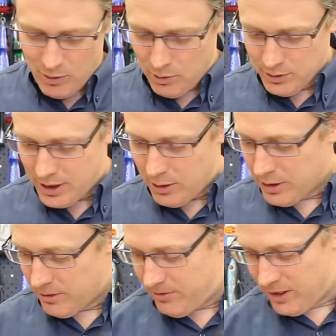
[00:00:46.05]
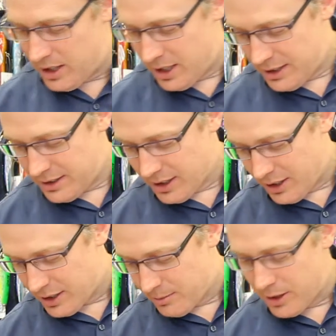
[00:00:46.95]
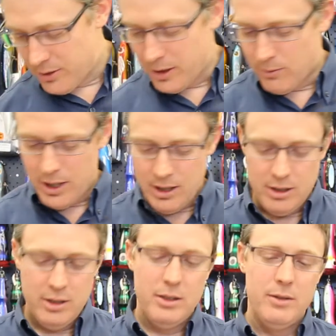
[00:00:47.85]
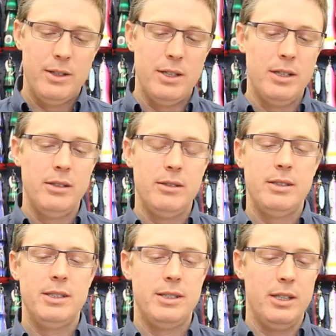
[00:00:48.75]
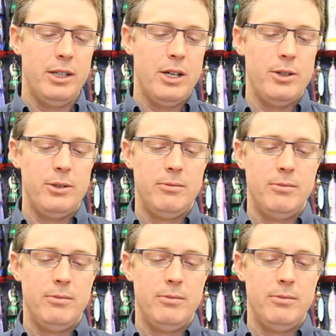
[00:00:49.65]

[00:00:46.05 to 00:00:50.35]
also on the flies, the guys have been doing well. Little silicone